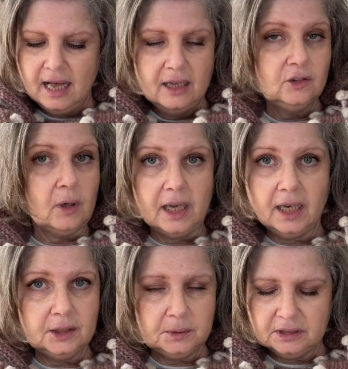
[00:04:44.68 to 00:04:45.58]
So I
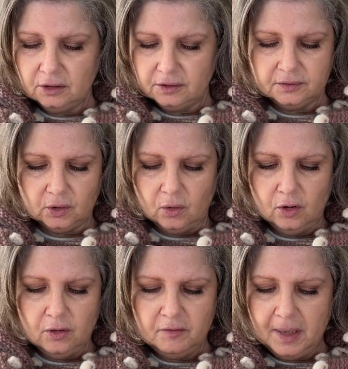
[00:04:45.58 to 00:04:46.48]
had reserved all
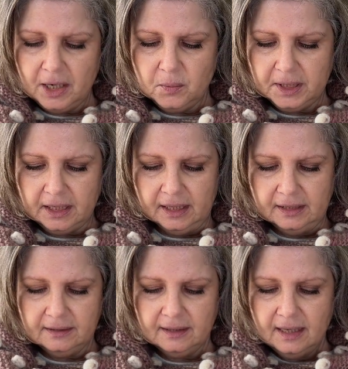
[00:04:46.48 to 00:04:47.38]
of my
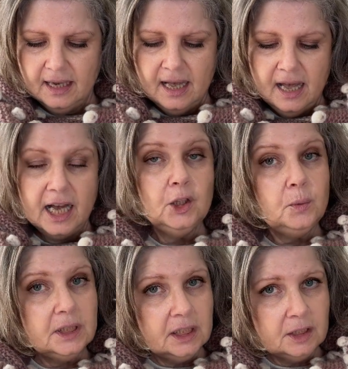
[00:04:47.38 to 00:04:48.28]
weekend, and we
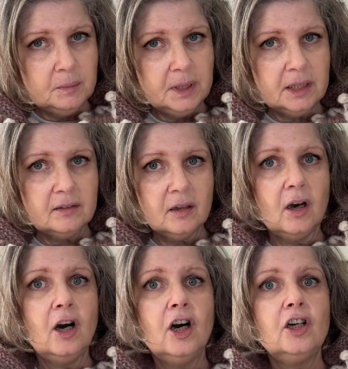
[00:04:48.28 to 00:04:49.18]
did meet
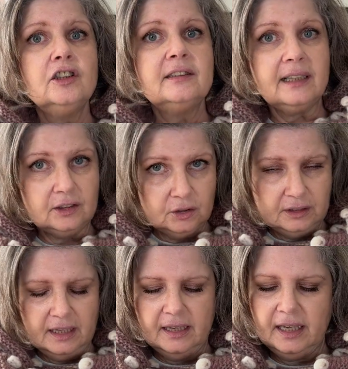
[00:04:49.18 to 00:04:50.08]
on
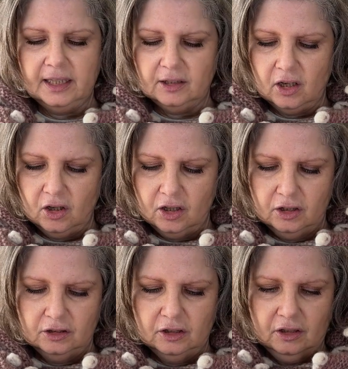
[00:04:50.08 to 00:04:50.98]
Saturday and
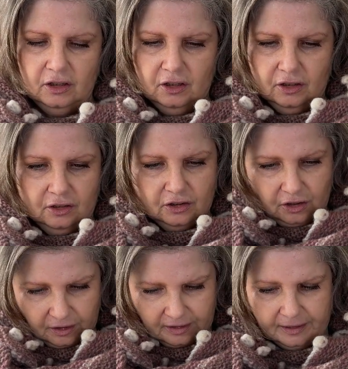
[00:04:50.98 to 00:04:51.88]
on
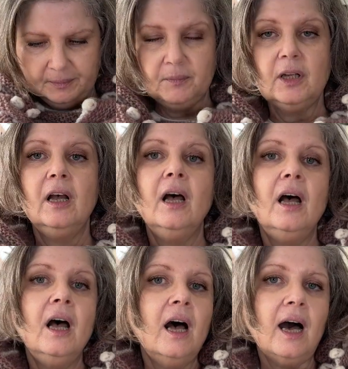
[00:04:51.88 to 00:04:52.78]
Sunday.
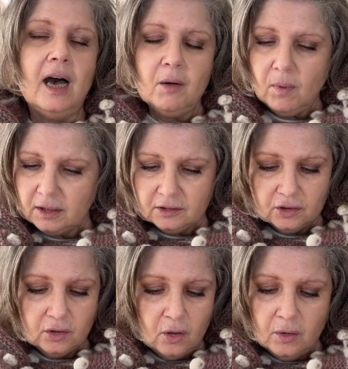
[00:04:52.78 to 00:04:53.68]
I was
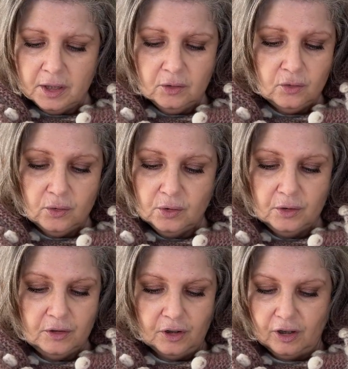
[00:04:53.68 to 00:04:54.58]
so
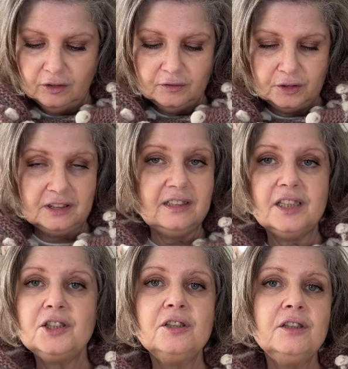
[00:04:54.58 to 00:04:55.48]
into the
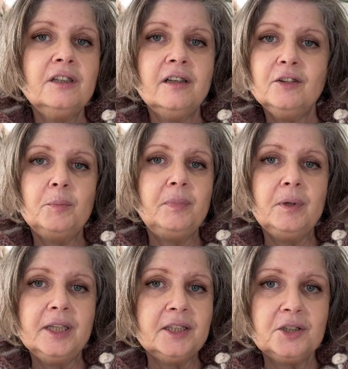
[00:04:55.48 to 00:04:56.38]
conversation and the
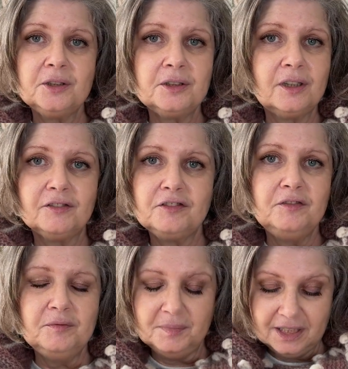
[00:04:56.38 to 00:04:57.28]
pleasure of
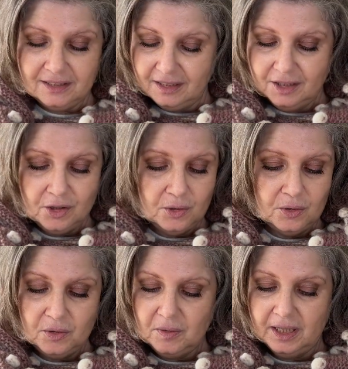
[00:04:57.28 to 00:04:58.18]
meeting
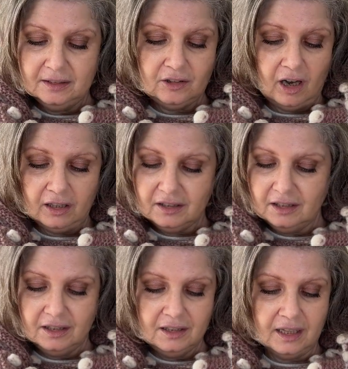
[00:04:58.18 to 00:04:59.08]
you and
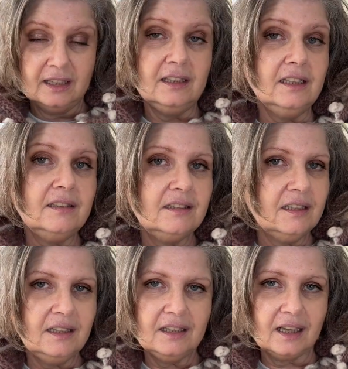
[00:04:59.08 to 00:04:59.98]
talking and
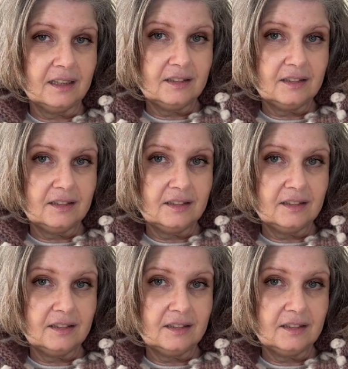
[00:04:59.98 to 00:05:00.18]
knitting and